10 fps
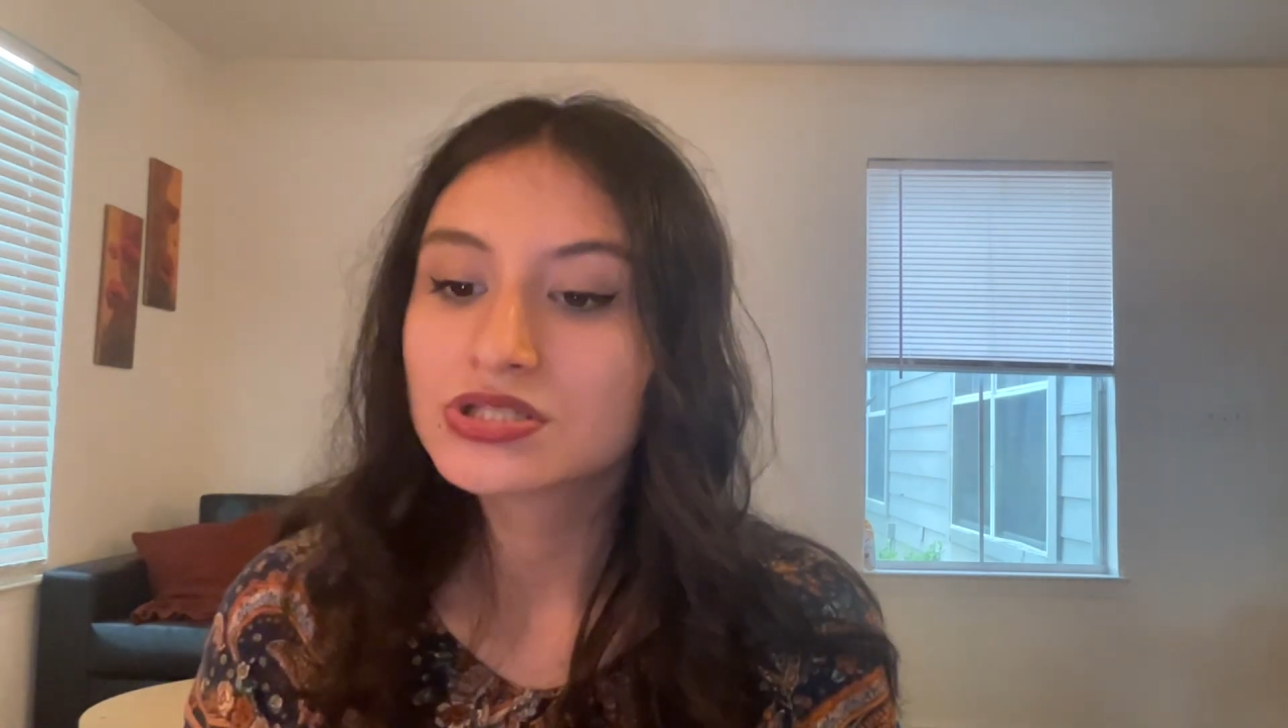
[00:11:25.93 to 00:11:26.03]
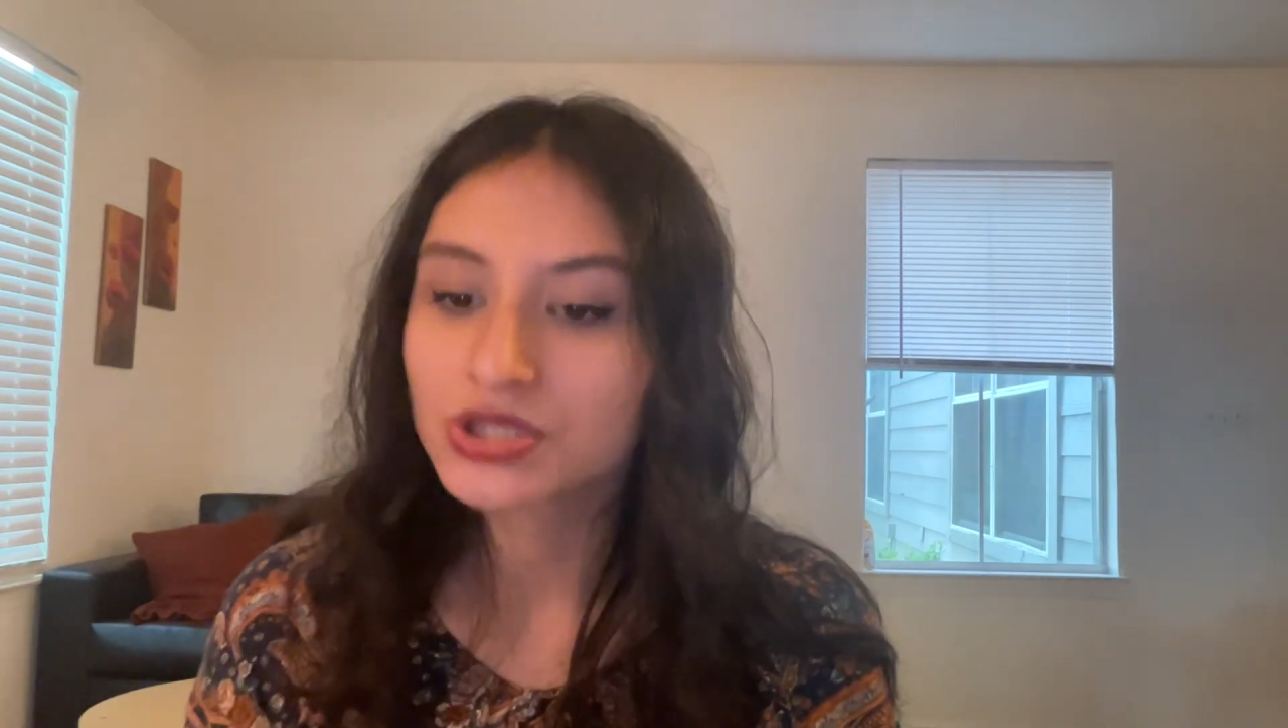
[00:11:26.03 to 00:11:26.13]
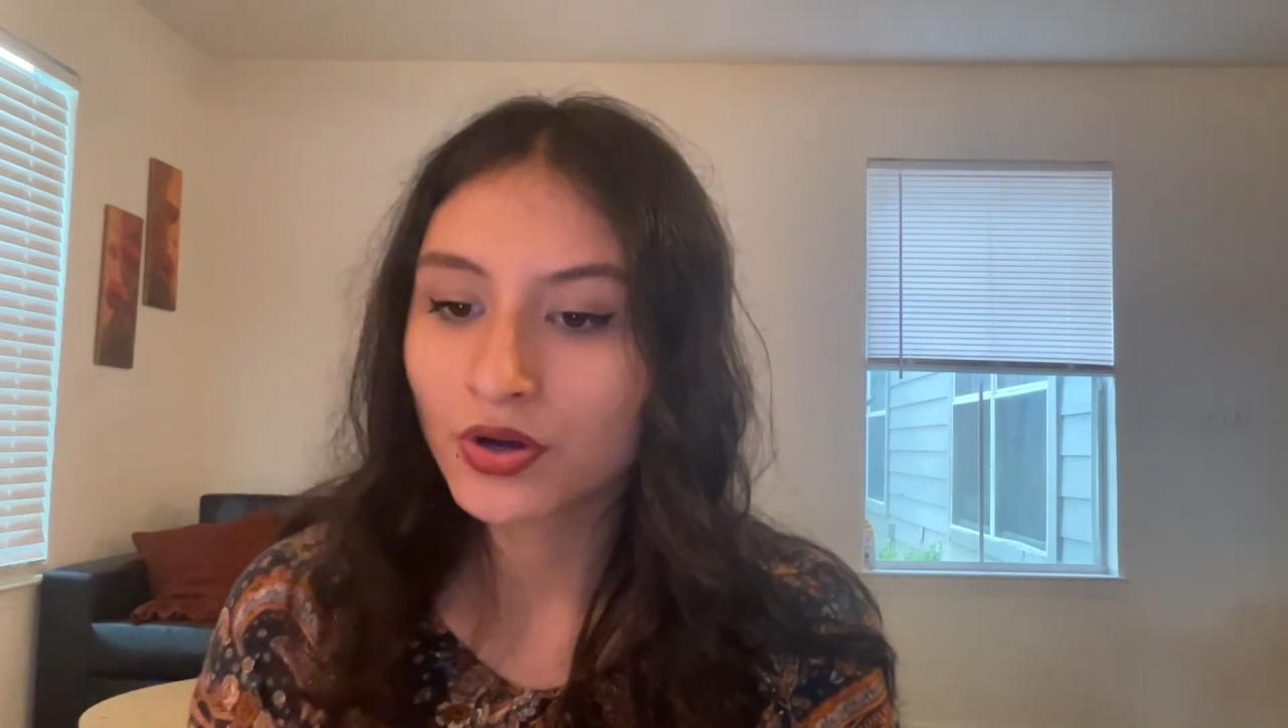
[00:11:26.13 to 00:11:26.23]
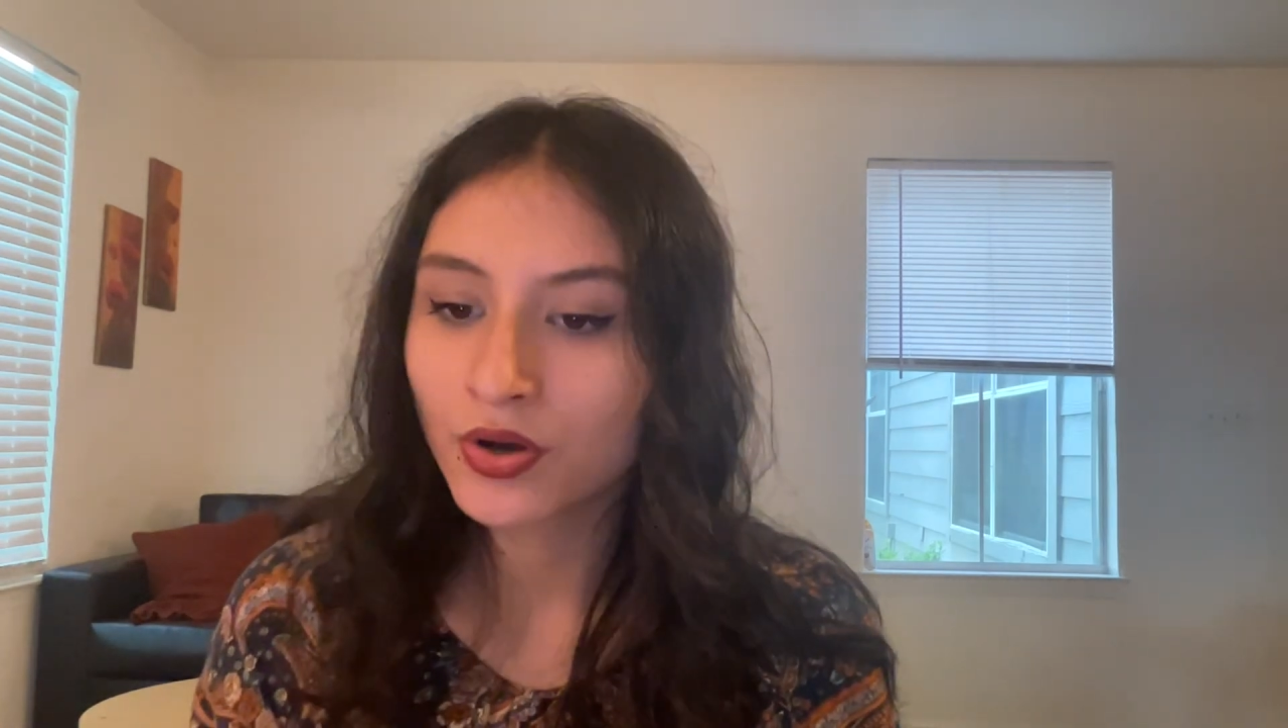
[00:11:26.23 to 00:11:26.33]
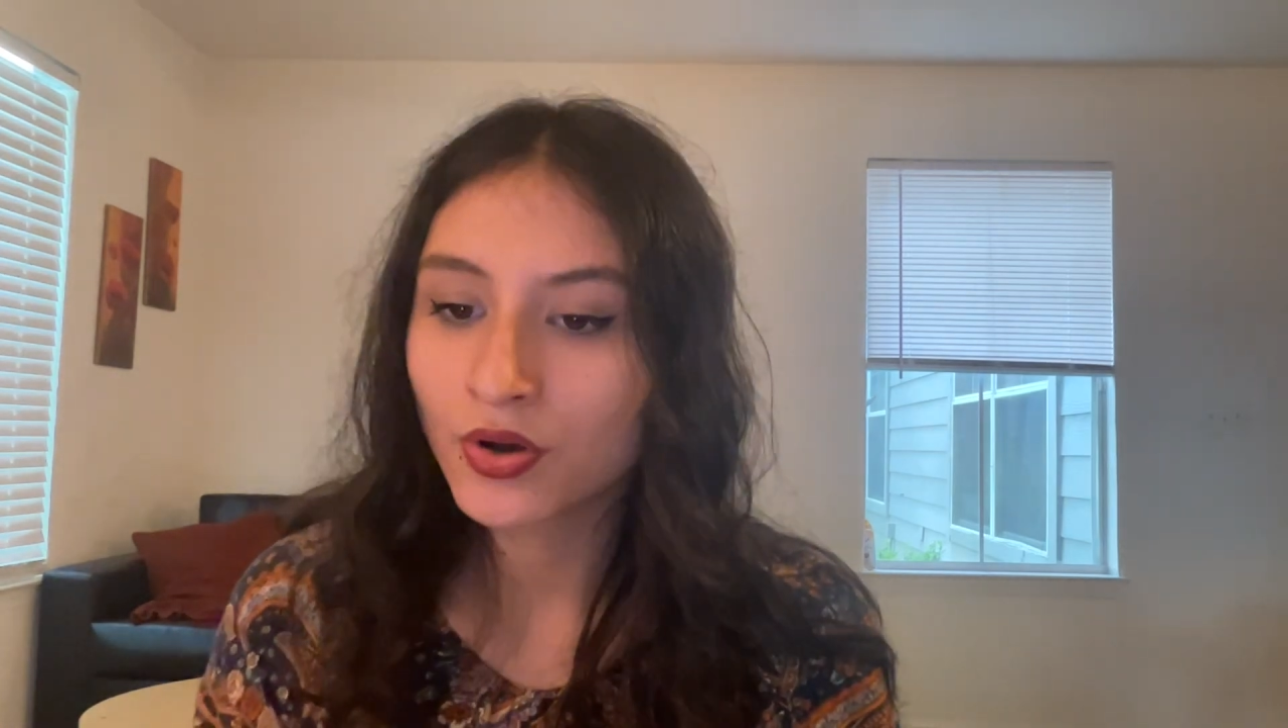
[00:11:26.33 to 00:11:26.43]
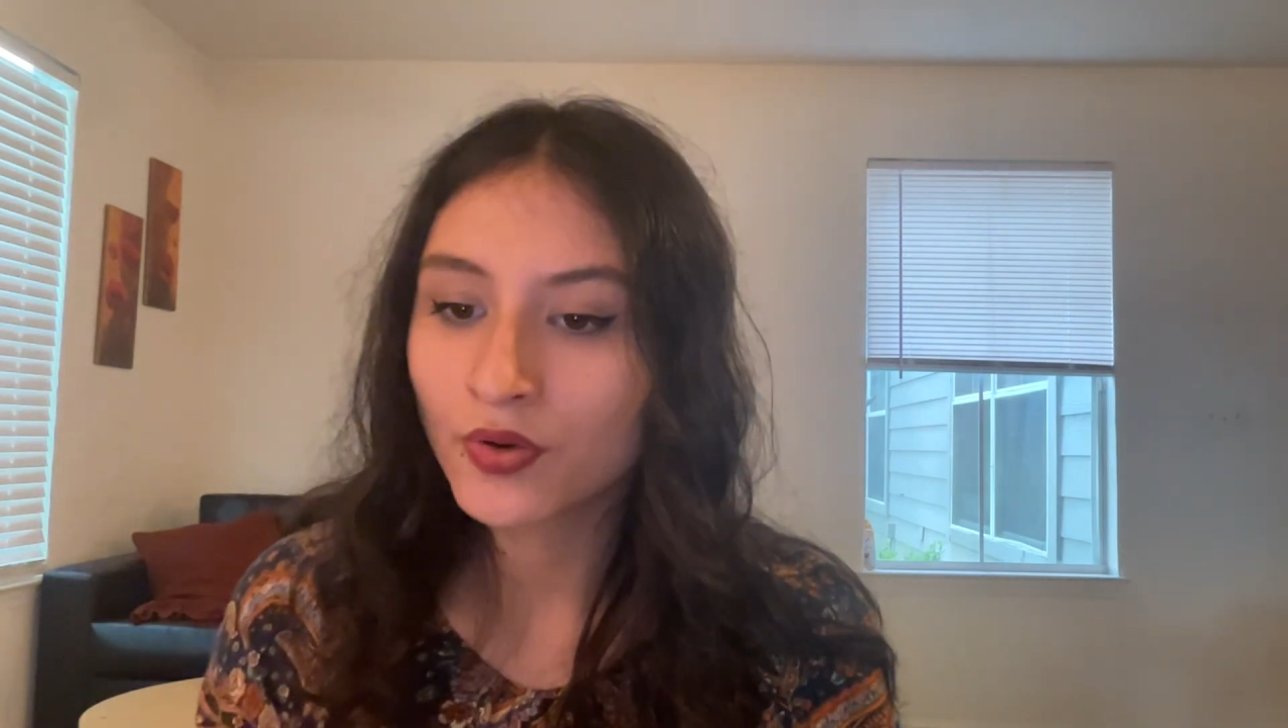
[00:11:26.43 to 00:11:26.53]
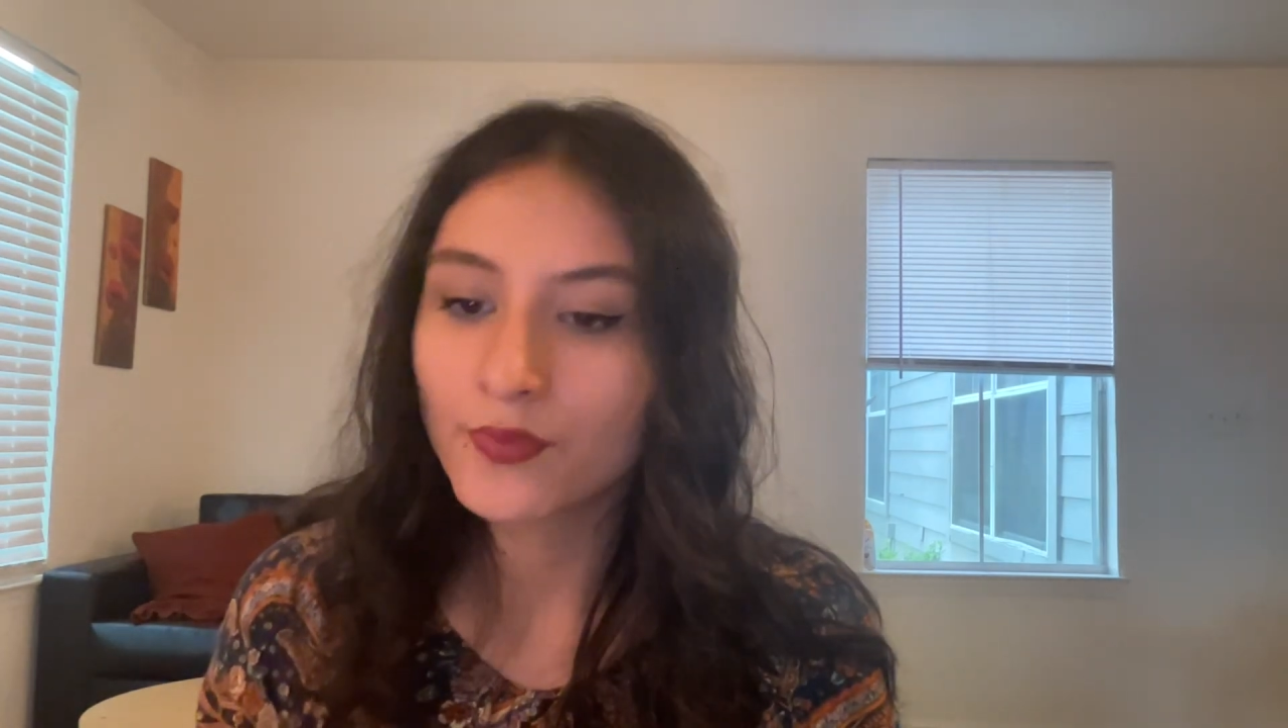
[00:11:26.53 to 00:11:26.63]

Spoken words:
Do,